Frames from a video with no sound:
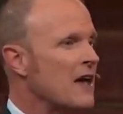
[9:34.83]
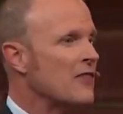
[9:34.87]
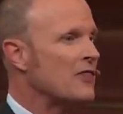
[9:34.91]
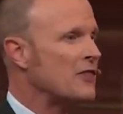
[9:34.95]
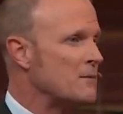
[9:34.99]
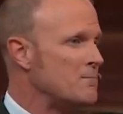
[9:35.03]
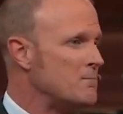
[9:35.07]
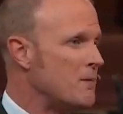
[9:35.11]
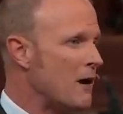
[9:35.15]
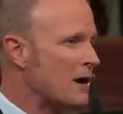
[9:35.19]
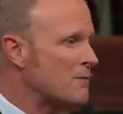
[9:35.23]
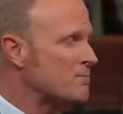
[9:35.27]

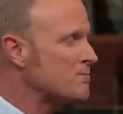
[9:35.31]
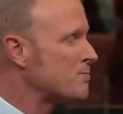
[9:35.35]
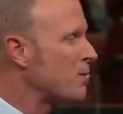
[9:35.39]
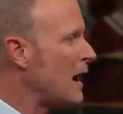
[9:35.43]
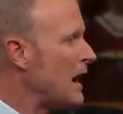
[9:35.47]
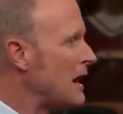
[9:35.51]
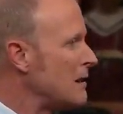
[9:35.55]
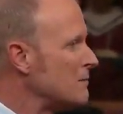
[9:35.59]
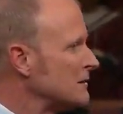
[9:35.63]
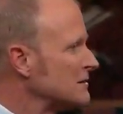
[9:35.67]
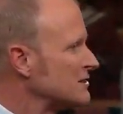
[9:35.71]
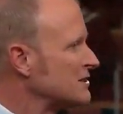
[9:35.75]
the book
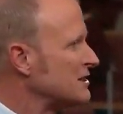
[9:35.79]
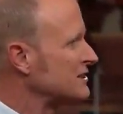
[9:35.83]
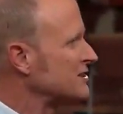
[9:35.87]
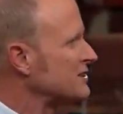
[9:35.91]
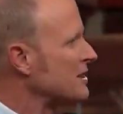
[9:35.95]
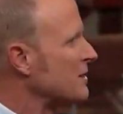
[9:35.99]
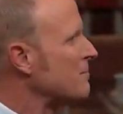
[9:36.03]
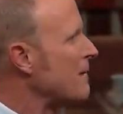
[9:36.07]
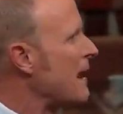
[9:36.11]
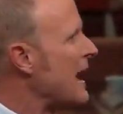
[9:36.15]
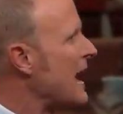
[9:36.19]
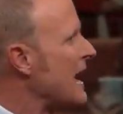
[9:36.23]
promises
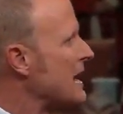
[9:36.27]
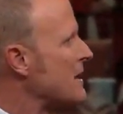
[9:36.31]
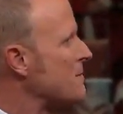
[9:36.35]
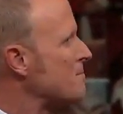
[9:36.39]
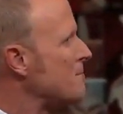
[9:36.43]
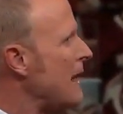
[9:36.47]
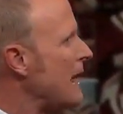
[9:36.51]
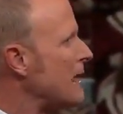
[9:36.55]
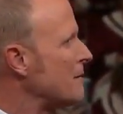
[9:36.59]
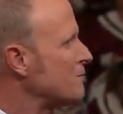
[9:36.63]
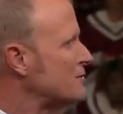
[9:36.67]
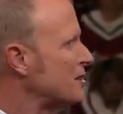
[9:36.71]
the mighty
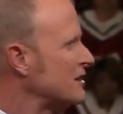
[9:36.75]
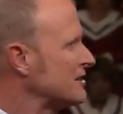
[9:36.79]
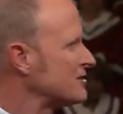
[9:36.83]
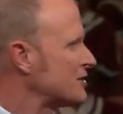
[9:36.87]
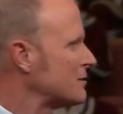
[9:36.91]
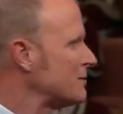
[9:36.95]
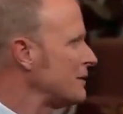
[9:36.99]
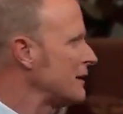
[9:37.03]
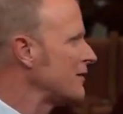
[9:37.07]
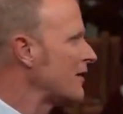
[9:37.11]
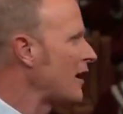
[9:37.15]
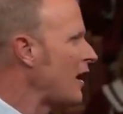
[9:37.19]

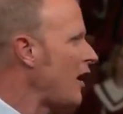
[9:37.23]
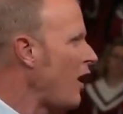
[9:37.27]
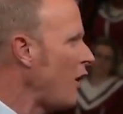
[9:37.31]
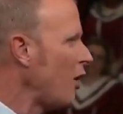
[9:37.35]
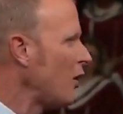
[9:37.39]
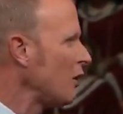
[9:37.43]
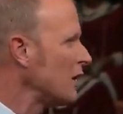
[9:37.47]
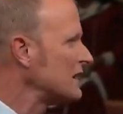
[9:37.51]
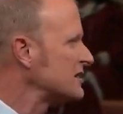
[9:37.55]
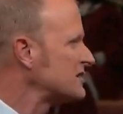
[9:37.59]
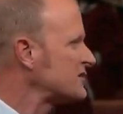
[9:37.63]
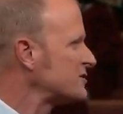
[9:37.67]
baptism in the
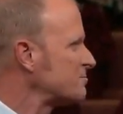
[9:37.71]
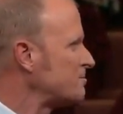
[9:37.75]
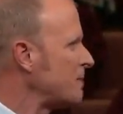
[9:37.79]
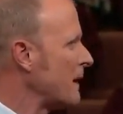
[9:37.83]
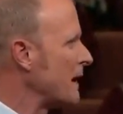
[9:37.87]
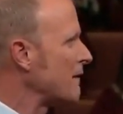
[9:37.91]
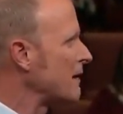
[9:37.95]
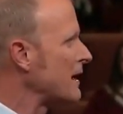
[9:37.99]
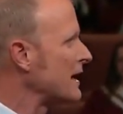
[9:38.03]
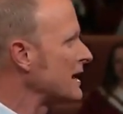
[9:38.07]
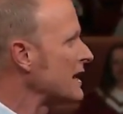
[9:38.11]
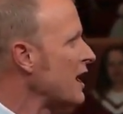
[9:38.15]
Holy
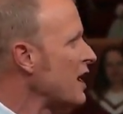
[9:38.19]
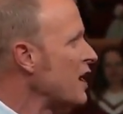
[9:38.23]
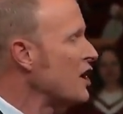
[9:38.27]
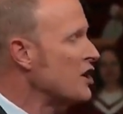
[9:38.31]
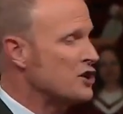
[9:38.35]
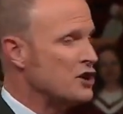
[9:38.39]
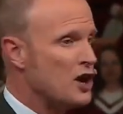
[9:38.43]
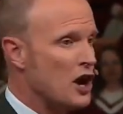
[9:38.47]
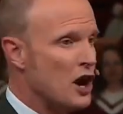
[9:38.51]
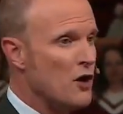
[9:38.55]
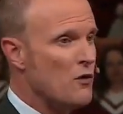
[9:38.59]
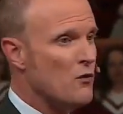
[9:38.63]
Spirit,
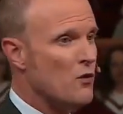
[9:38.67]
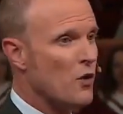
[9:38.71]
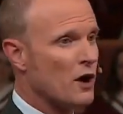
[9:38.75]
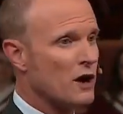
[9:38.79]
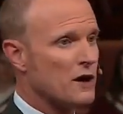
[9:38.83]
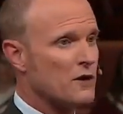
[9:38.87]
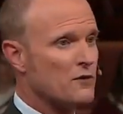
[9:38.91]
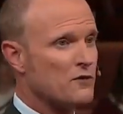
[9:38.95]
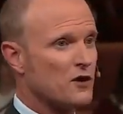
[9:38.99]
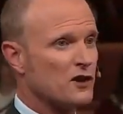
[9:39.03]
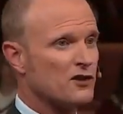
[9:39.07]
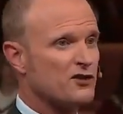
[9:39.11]
you
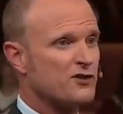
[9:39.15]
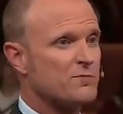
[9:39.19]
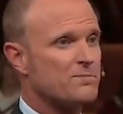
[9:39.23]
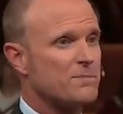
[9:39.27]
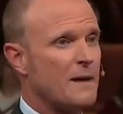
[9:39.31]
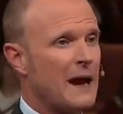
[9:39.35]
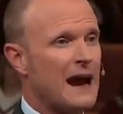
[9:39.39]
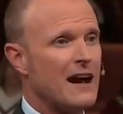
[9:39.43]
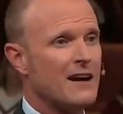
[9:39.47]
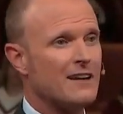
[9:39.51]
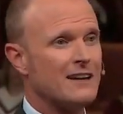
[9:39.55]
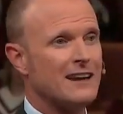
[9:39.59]
would have
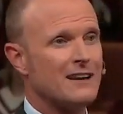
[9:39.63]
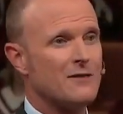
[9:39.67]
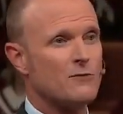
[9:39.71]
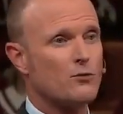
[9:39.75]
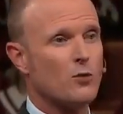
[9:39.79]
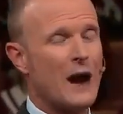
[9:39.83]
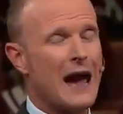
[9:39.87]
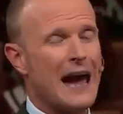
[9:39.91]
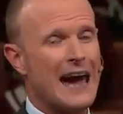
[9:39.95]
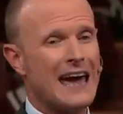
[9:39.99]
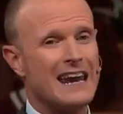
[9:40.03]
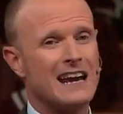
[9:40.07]
responded
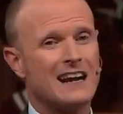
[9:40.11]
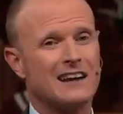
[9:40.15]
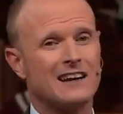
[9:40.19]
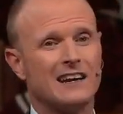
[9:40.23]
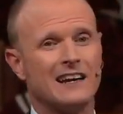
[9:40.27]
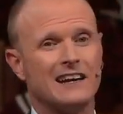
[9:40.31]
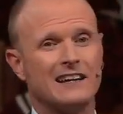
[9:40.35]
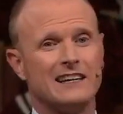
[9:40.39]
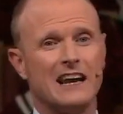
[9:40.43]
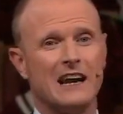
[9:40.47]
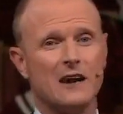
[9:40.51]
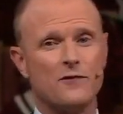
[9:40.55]

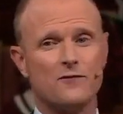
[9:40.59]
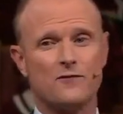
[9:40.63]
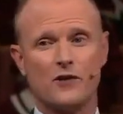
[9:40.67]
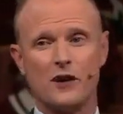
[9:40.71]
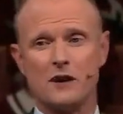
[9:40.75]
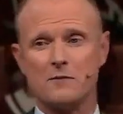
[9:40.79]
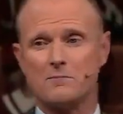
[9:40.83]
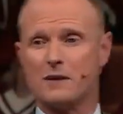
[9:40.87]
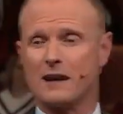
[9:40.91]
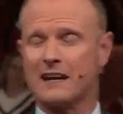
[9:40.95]
radically different.